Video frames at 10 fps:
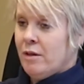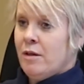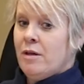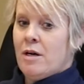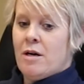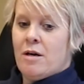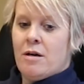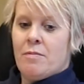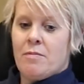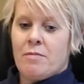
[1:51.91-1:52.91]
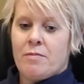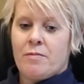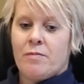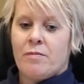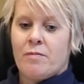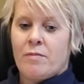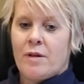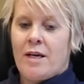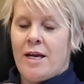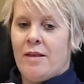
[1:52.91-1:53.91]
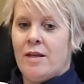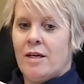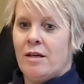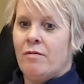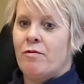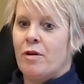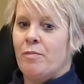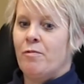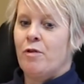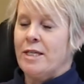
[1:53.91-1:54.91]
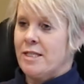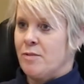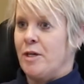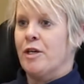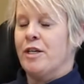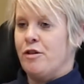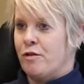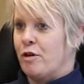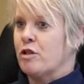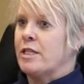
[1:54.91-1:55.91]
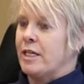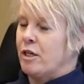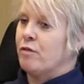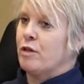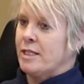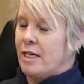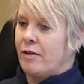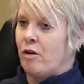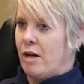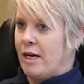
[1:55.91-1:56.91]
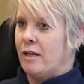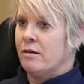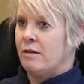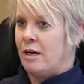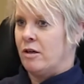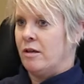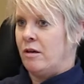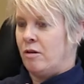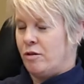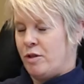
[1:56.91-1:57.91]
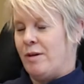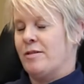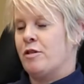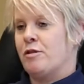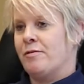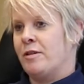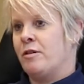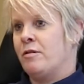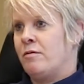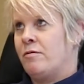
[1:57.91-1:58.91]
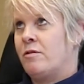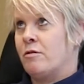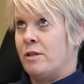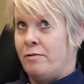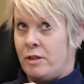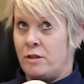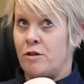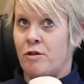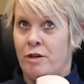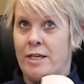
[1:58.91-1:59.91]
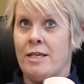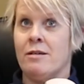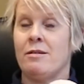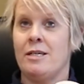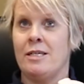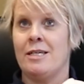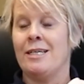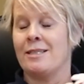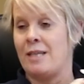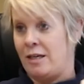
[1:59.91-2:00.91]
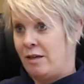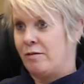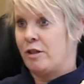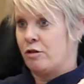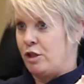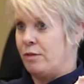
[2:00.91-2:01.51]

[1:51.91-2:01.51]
And then from Francis Marion University over in South Carolina, I'll also have a certificate degree in executive leadership.